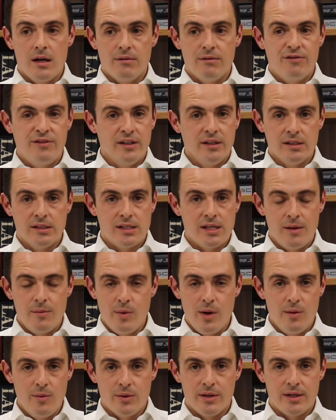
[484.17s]
feel the same
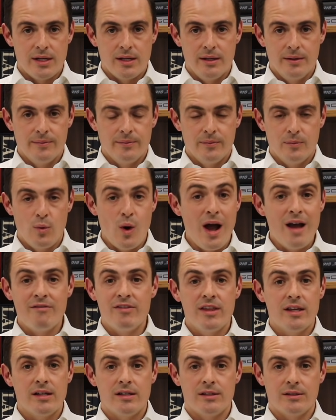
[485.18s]
way one day, whatever
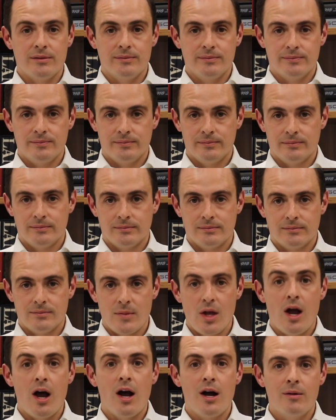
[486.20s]
they do.
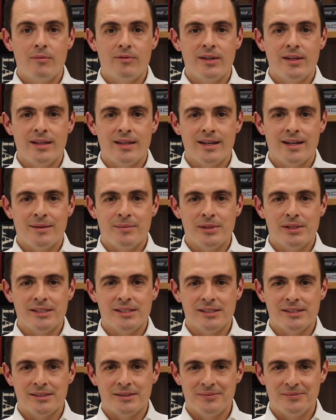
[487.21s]
Hopefully the car
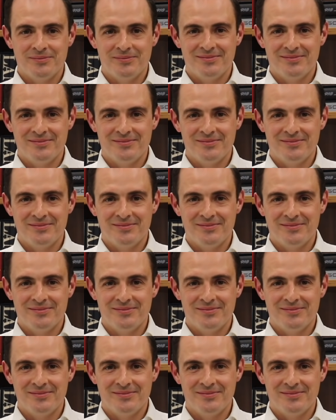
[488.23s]
business.